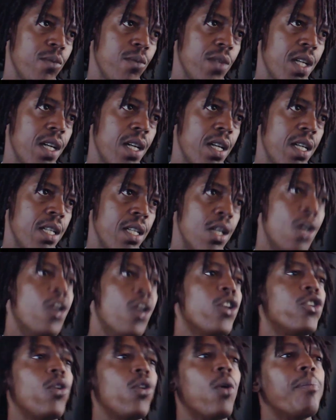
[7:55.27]
Okay?
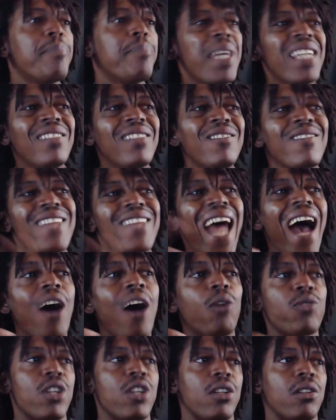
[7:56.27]
Your meals
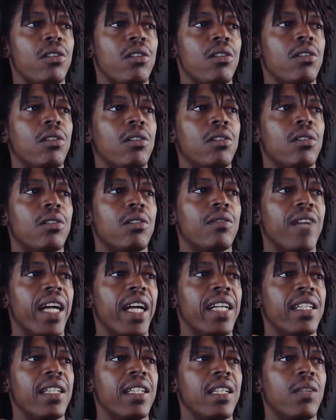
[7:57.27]
out,
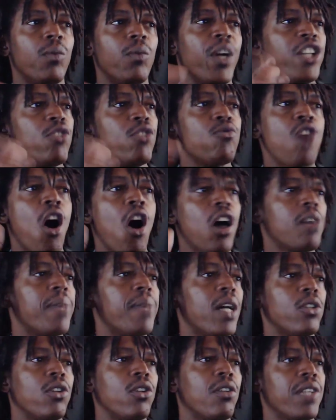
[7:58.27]
right? When you talk
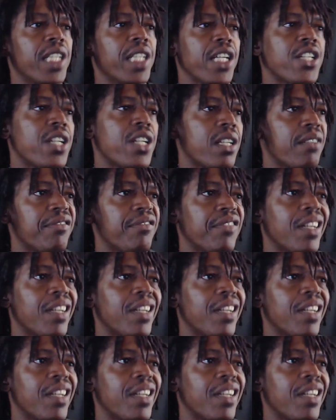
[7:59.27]
about your initiative,